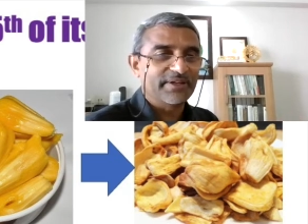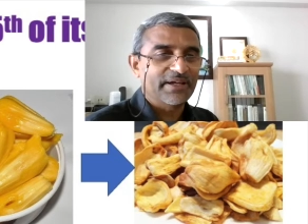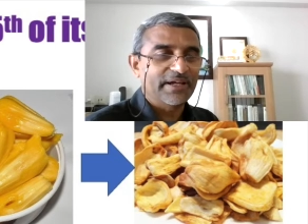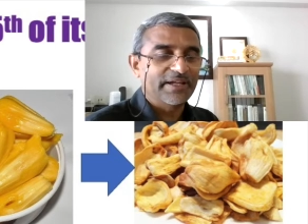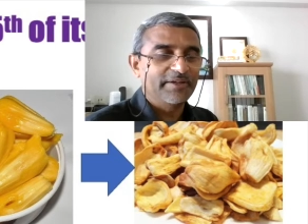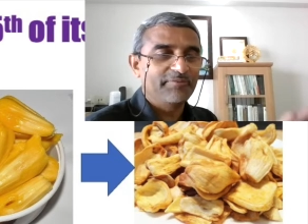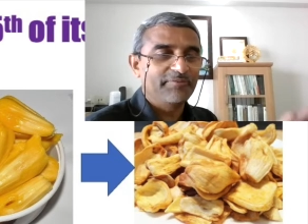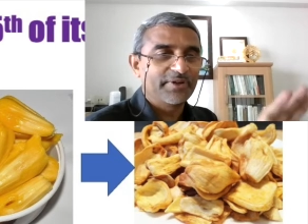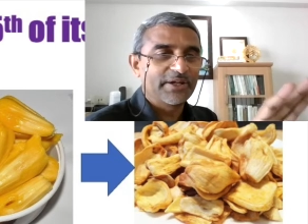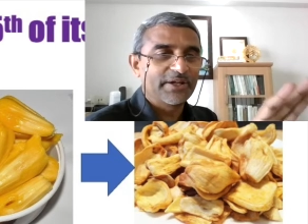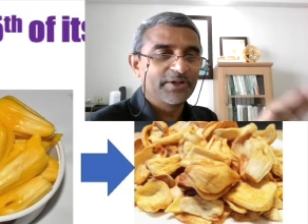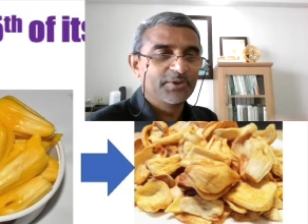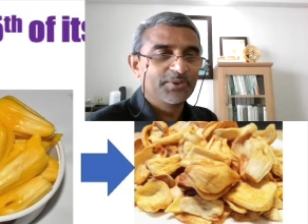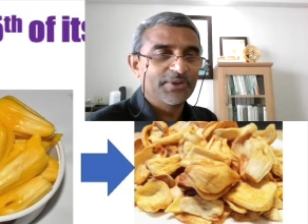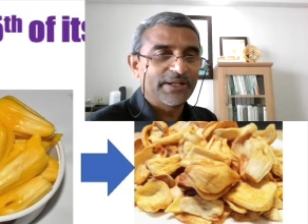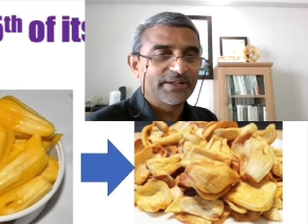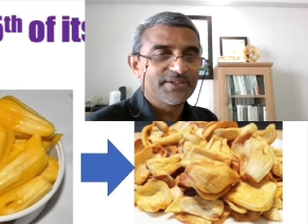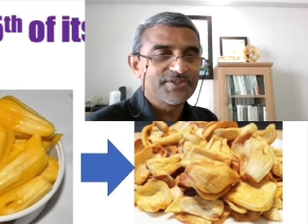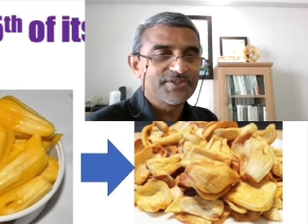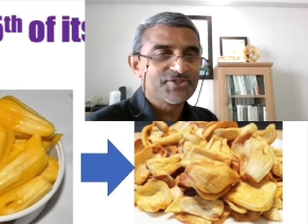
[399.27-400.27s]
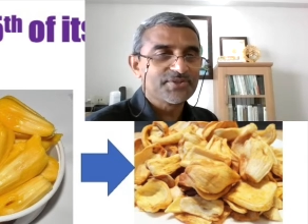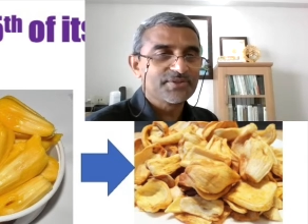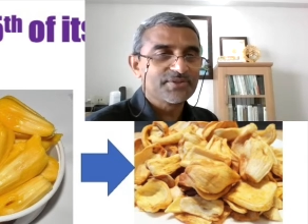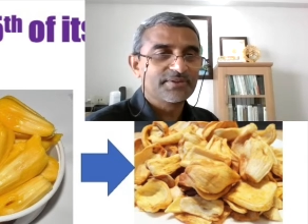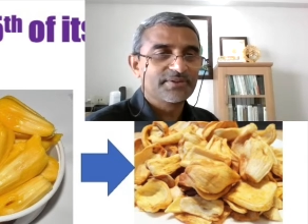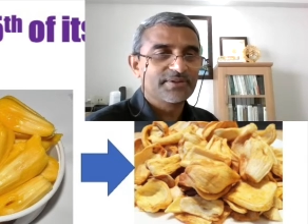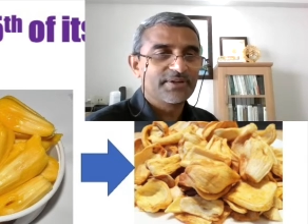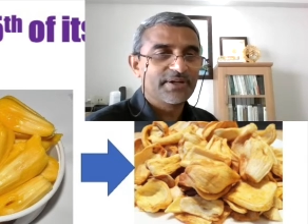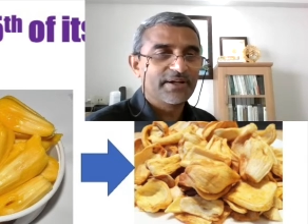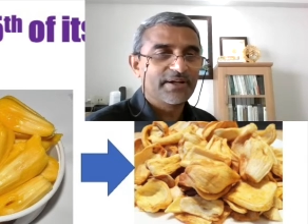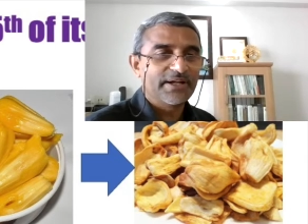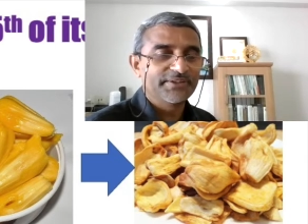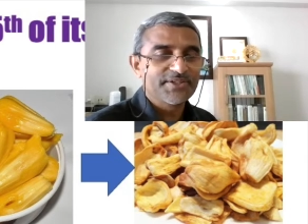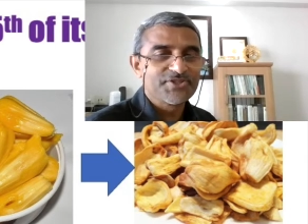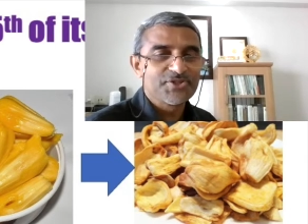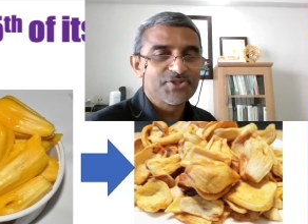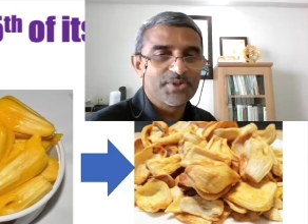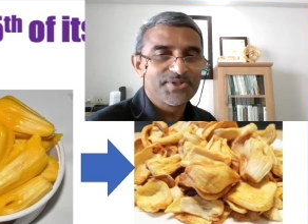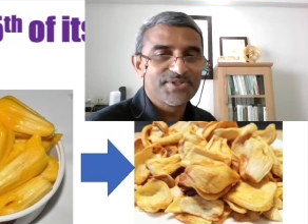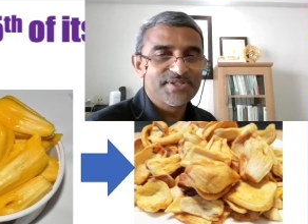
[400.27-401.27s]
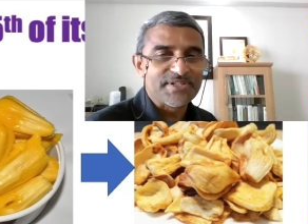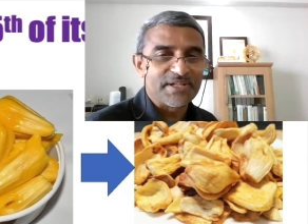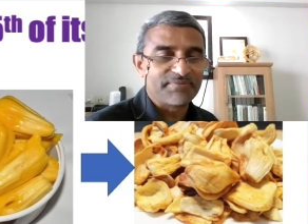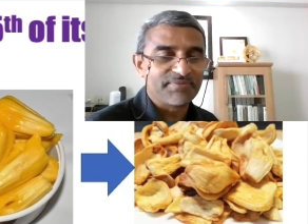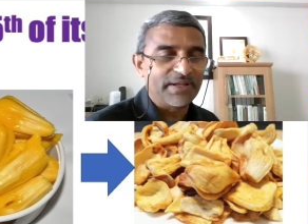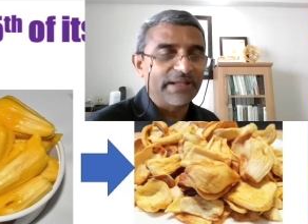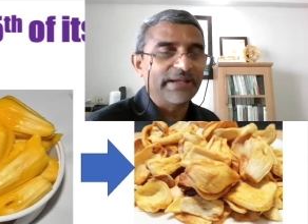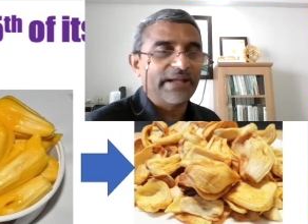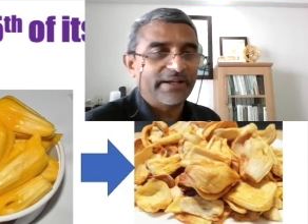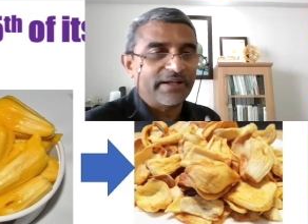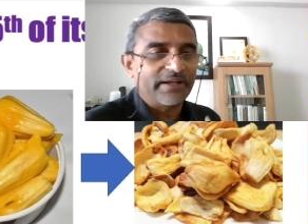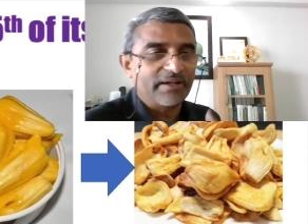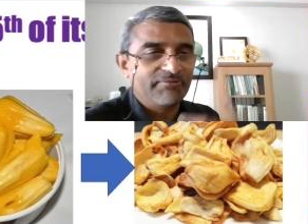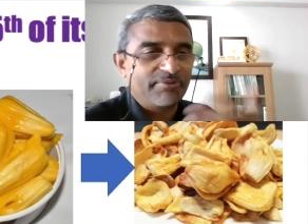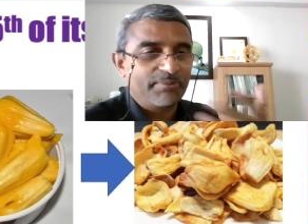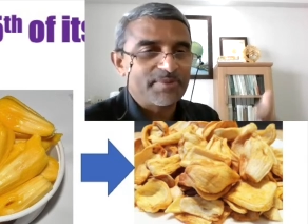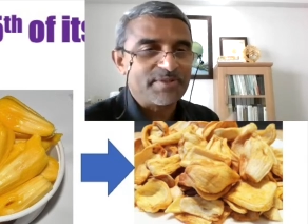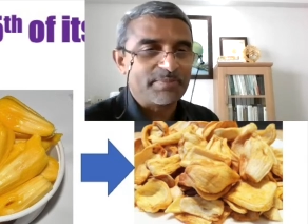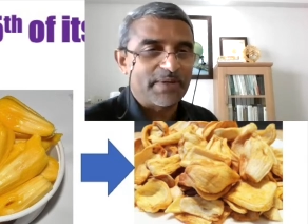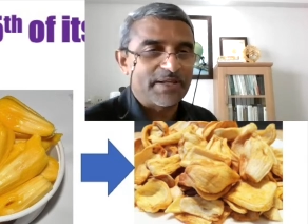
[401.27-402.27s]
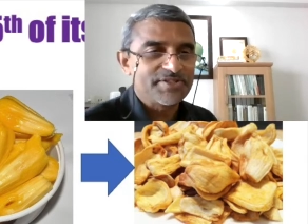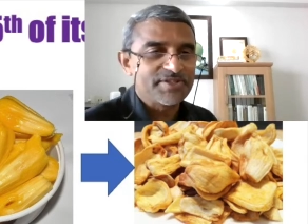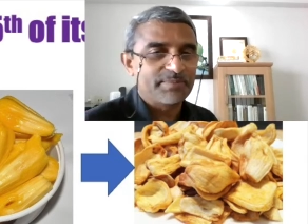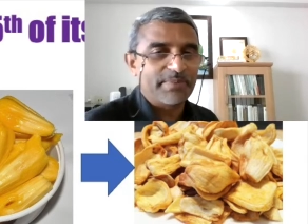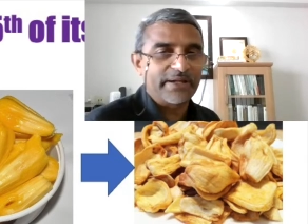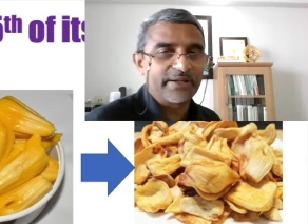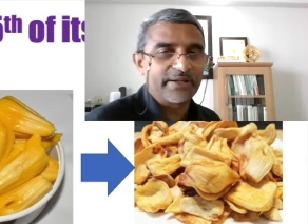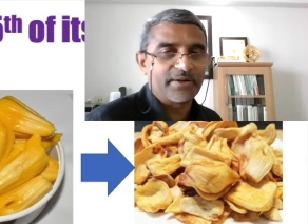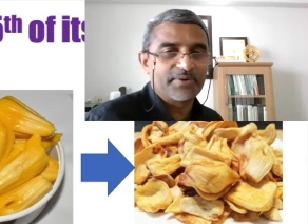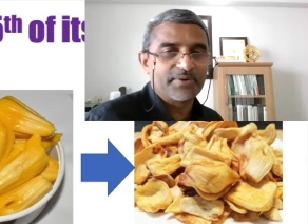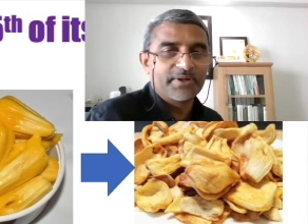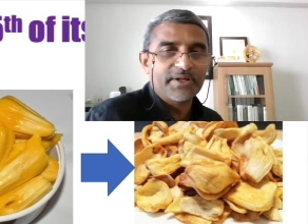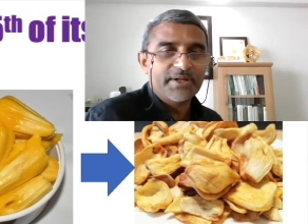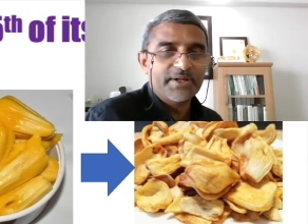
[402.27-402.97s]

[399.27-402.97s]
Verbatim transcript: Yeah, if you dramatic, can do that at the, yeah. at the source itself, and I come from a supply chain background.